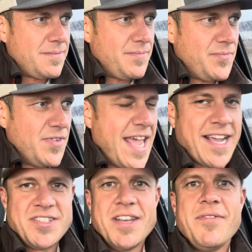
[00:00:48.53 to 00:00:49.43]

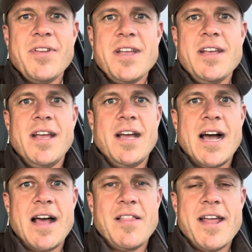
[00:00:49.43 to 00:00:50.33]
negativity,
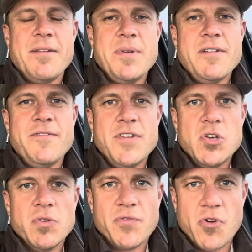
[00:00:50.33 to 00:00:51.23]
I let it be
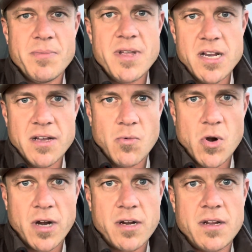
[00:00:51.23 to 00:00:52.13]
fuel for me to
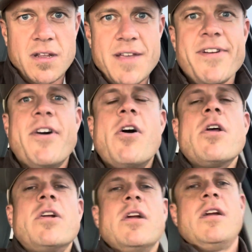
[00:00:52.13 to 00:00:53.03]
work even
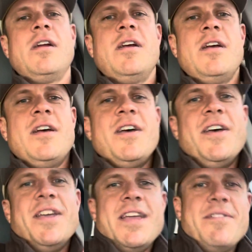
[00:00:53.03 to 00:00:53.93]
harder
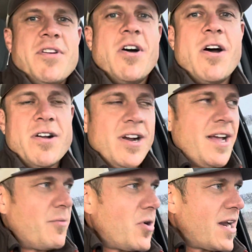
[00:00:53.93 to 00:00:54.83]

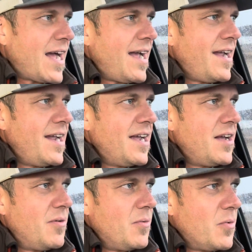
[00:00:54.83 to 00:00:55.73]
at what I
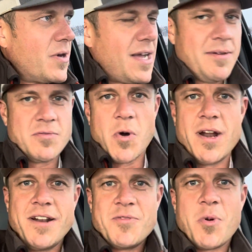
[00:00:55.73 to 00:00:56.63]
was
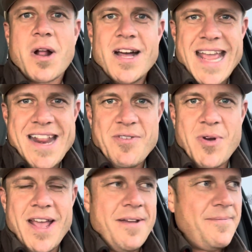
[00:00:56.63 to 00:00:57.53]
wanting to work on
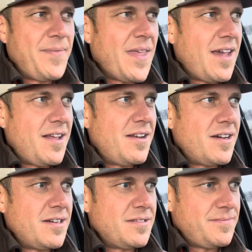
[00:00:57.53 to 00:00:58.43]
anyway.
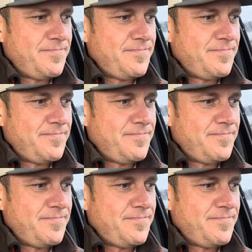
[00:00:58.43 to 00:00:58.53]
And